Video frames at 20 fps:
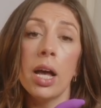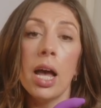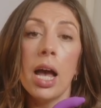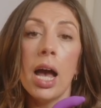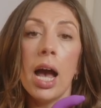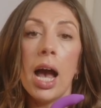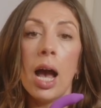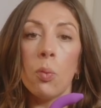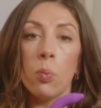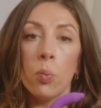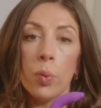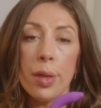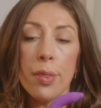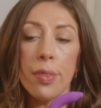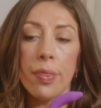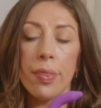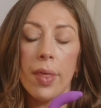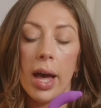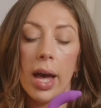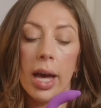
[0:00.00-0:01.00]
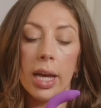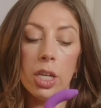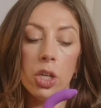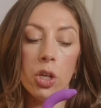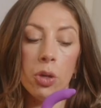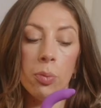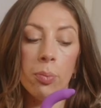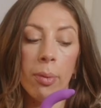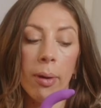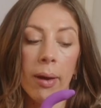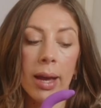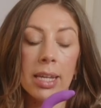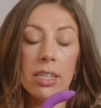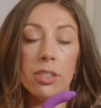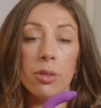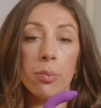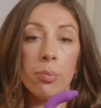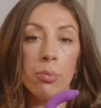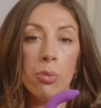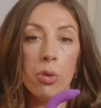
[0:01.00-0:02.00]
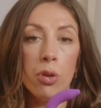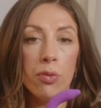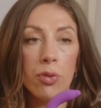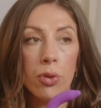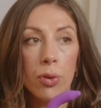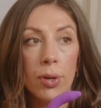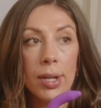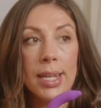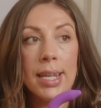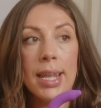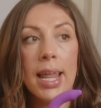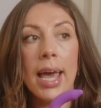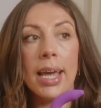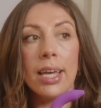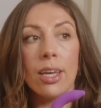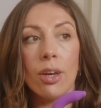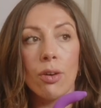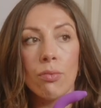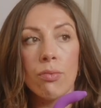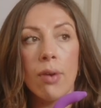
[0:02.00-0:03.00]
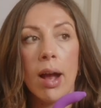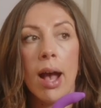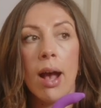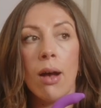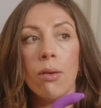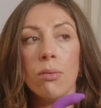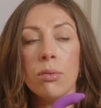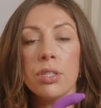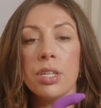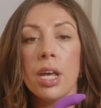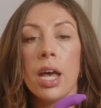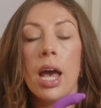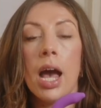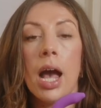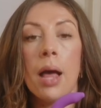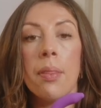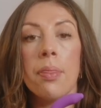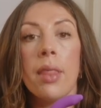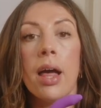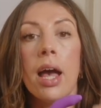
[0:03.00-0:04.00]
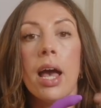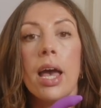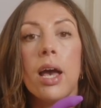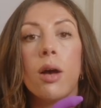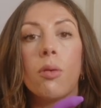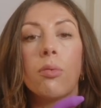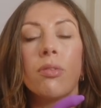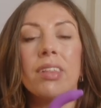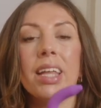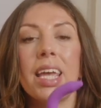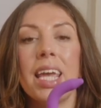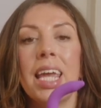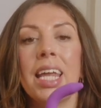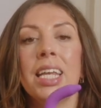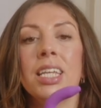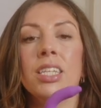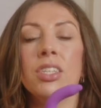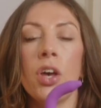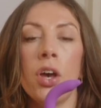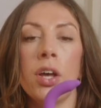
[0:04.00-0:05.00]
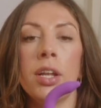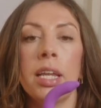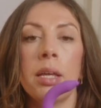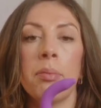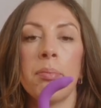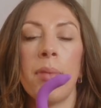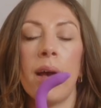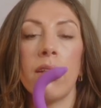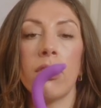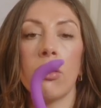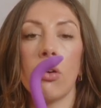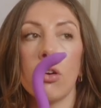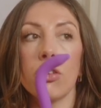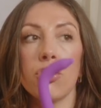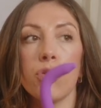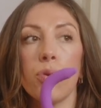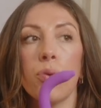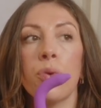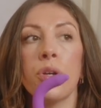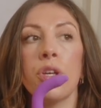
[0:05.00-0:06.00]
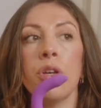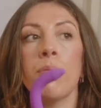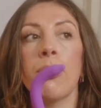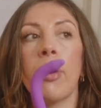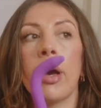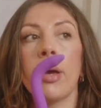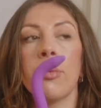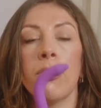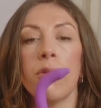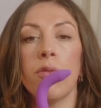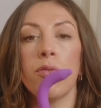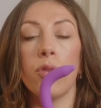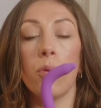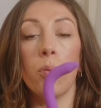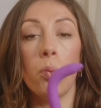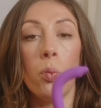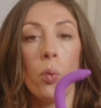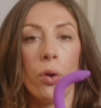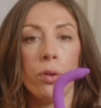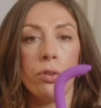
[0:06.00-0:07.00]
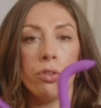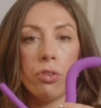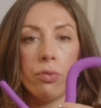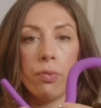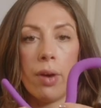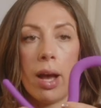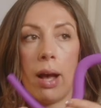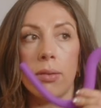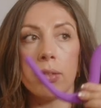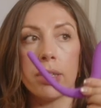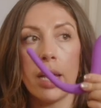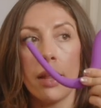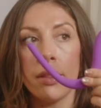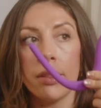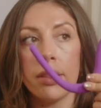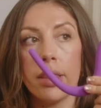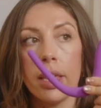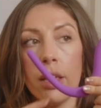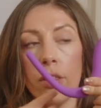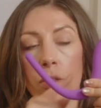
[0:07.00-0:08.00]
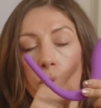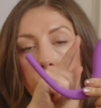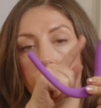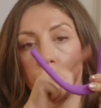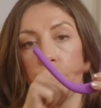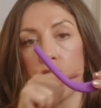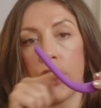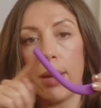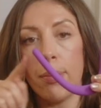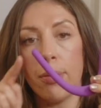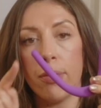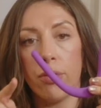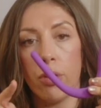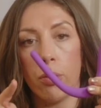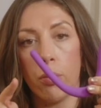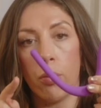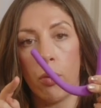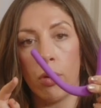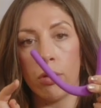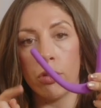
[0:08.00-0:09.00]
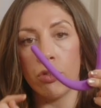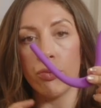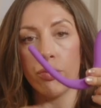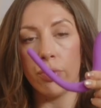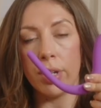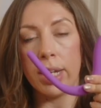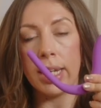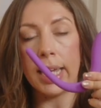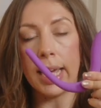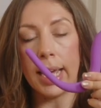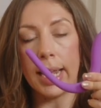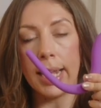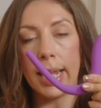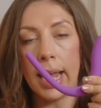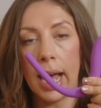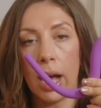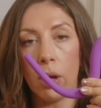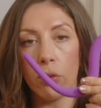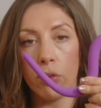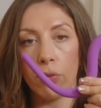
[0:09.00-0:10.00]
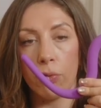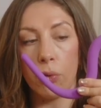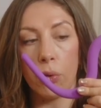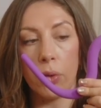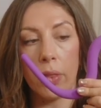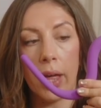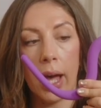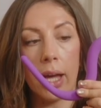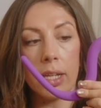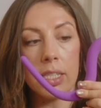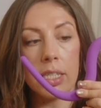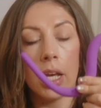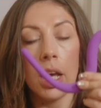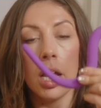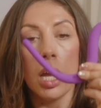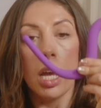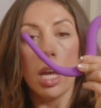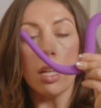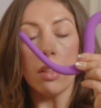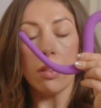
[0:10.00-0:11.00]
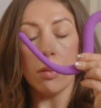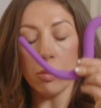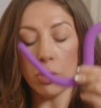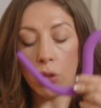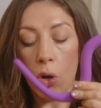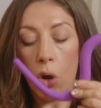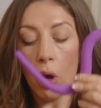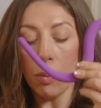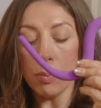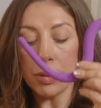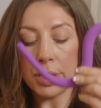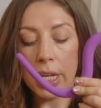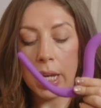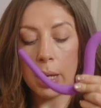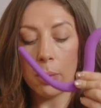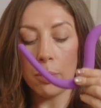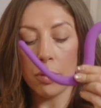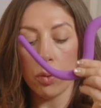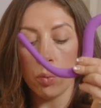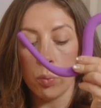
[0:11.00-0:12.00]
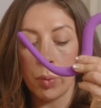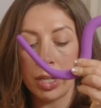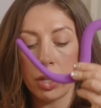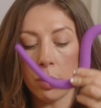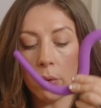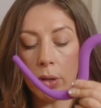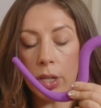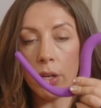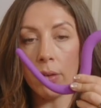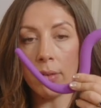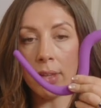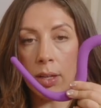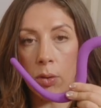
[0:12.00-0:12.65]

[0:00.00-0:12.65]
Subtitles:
And with that, you might move your leg around and that helps to internally massage, or you might move the wand around. And this shape of the wand really allows for that. Some top tips when you're using a